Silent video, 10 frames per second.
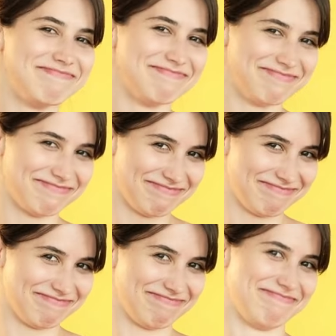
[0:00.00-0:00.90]
This
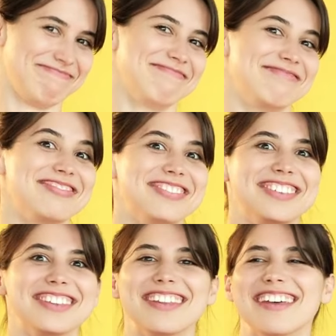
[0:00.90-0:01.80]
gesture left a
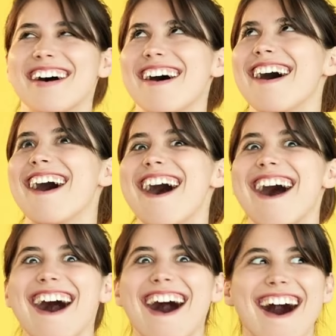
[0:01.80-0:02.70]
glimmer of hope
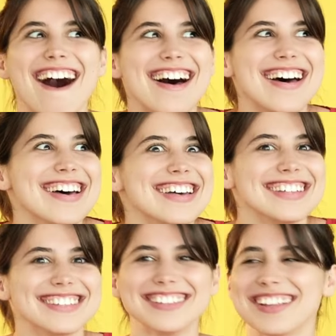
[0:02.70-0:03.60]
that their shared
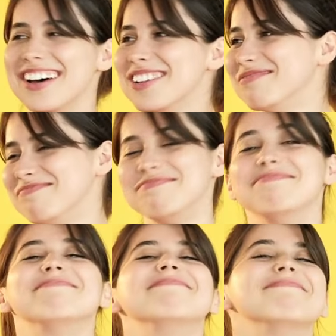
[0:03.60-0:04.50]
journey was far from
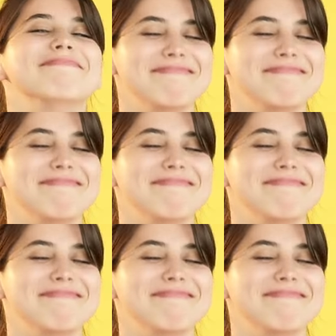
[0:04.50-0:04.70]
over.